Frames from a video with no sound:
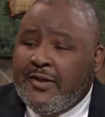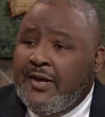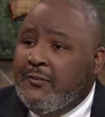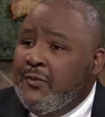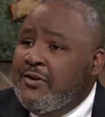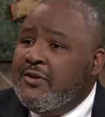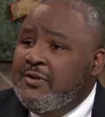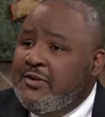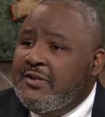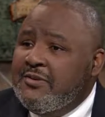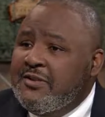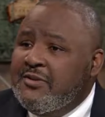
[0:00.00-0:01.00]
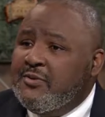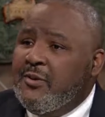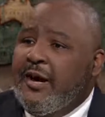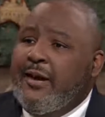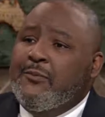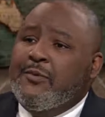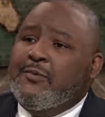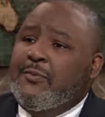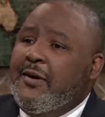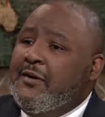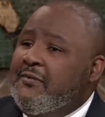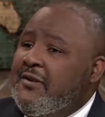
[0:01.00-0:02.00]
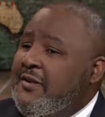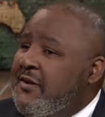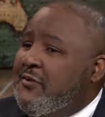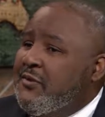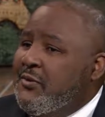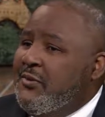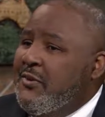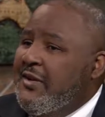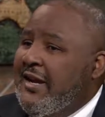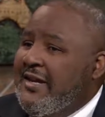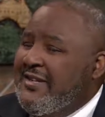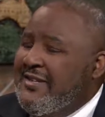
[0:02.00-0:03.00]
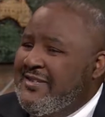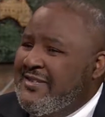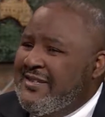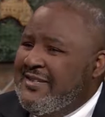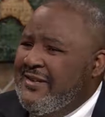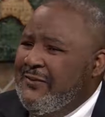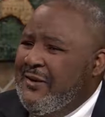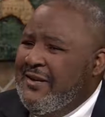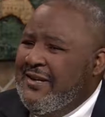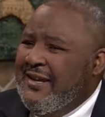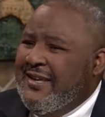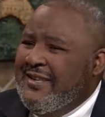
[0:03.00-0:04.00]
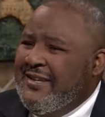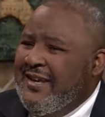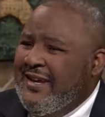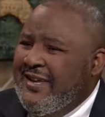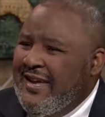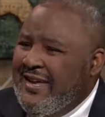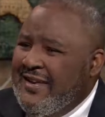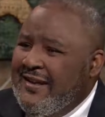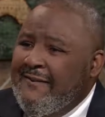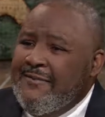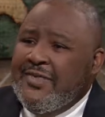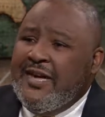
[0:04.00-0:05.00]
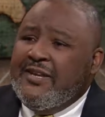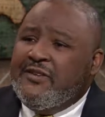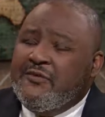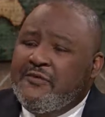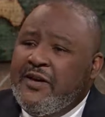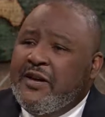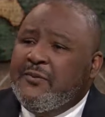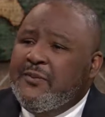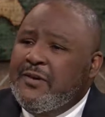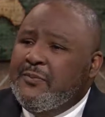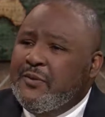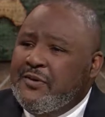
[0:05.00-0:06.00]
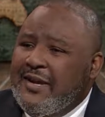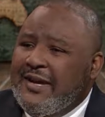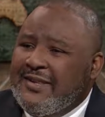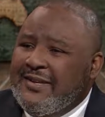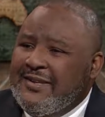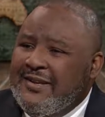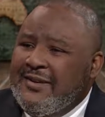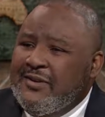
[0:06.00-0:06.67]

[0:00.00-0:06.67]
And what you just described was part of the difference between 1961 and 1988, that it's federally protected.